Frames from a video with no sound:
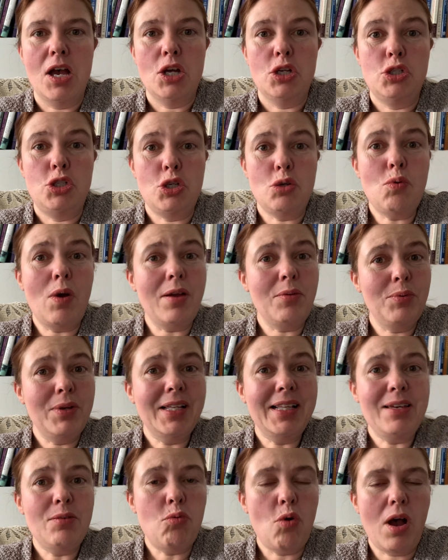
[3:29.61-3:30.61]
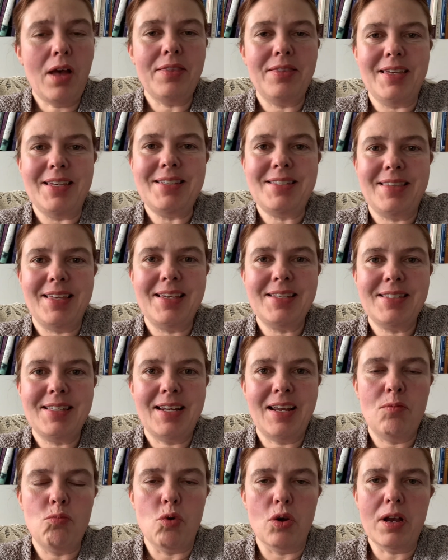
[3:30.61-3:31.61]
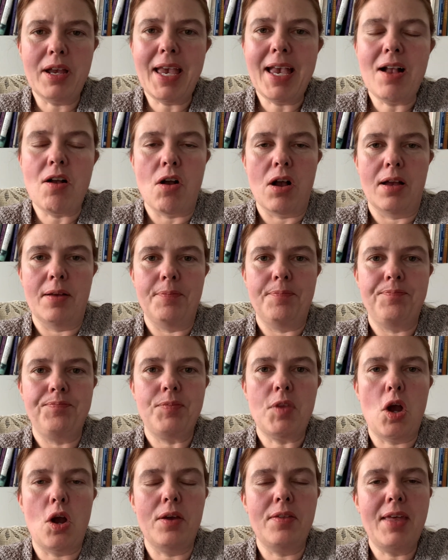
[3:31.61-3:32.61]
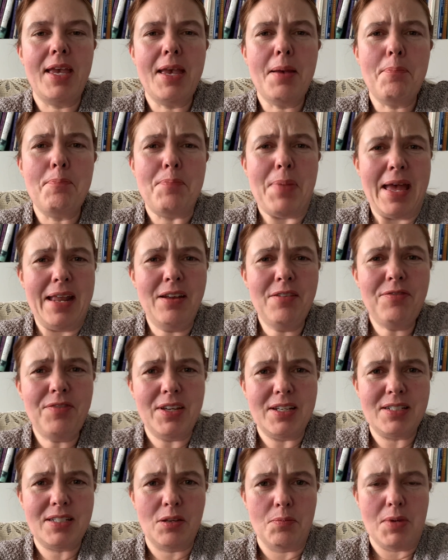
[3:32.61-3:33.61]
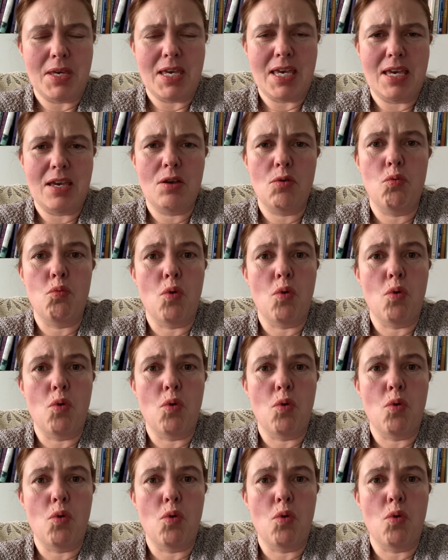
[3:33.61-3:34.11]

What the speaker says: do I really want these things that I'm working on? Are they a benefit to me?